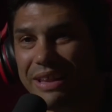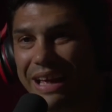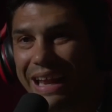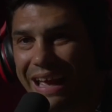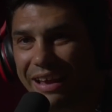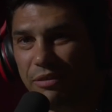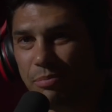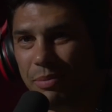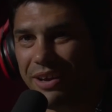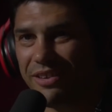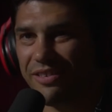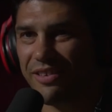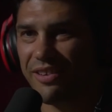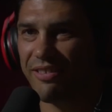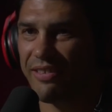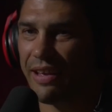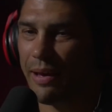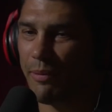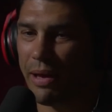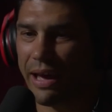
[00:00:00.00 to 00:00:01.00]
with that as much
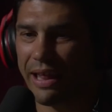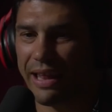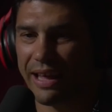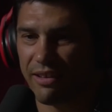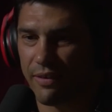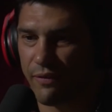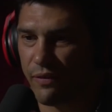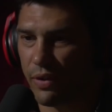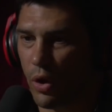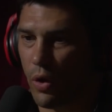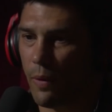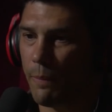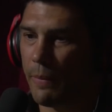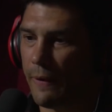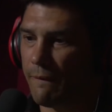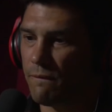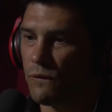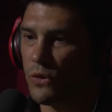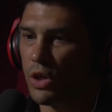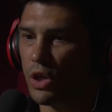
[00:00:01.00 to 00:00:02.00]
because I like to flow,
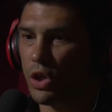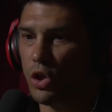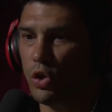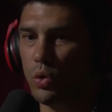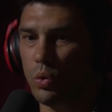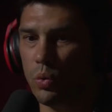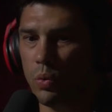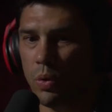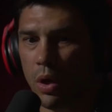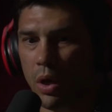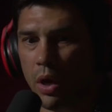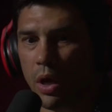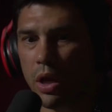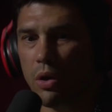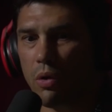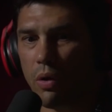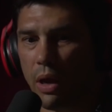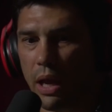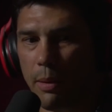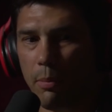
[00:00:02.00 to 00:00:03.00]
but you're
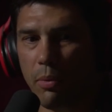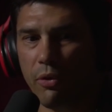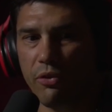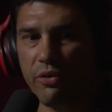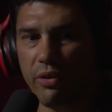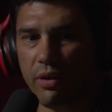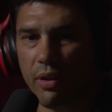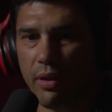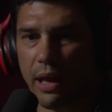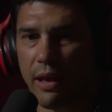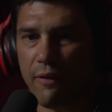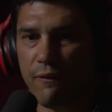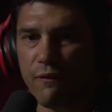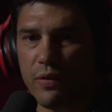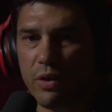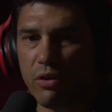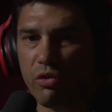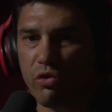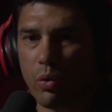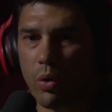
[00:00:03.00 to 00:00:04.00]
able to like
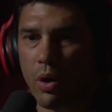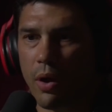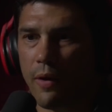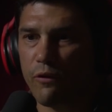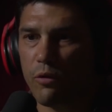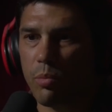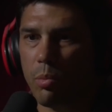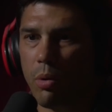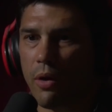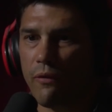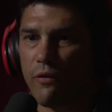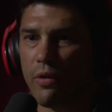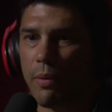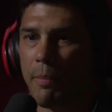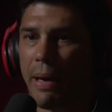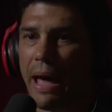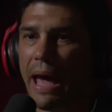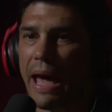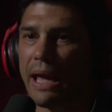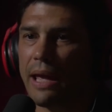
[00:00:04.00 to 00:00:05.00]
feel so comfortable off your
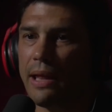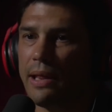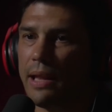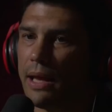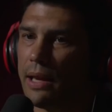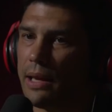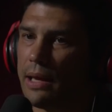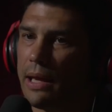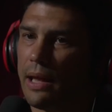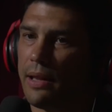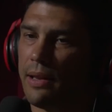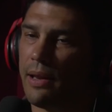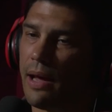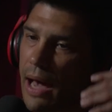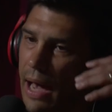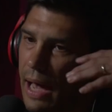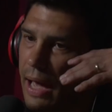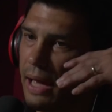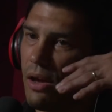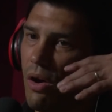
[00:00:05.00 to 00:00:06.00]
back and then get the
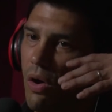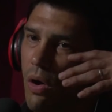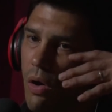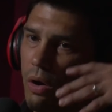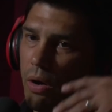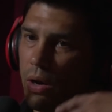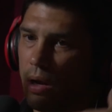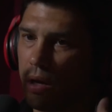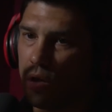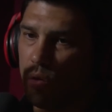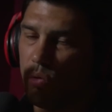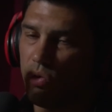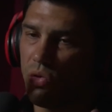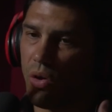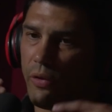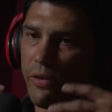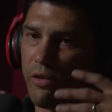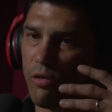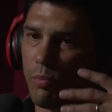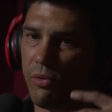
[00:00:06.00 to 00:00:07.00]
high guard and use
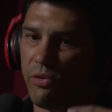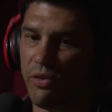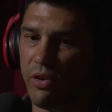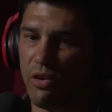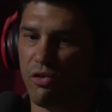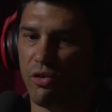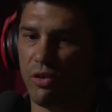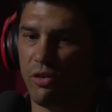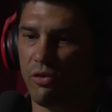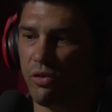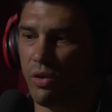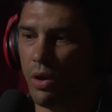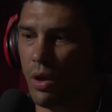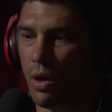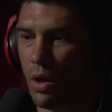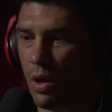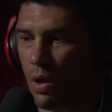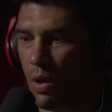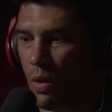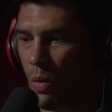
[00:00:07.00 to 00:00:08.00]
all these positions.
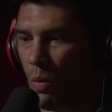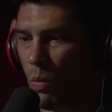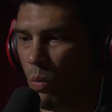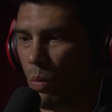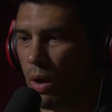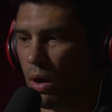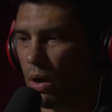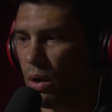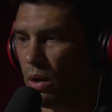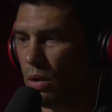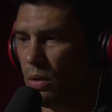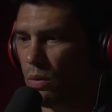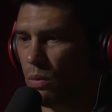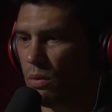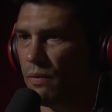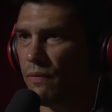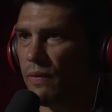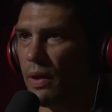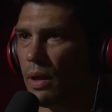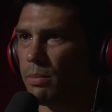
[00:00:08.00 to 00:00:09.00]
Where did you
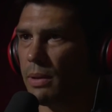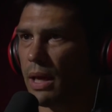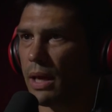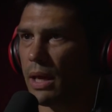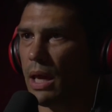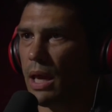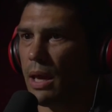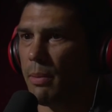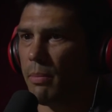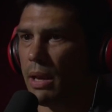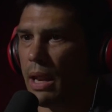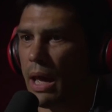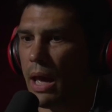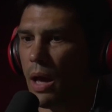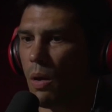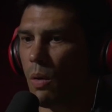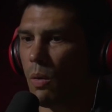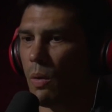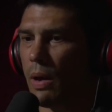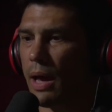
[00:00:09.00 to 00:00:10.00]
develop that game, and
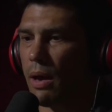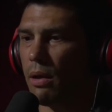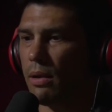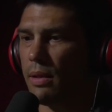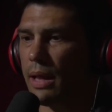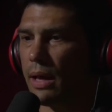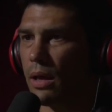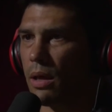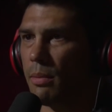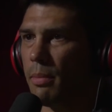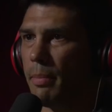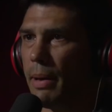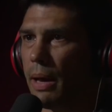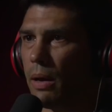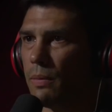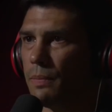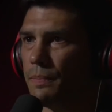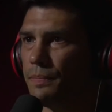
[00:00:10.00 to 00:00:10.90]
how did that come about?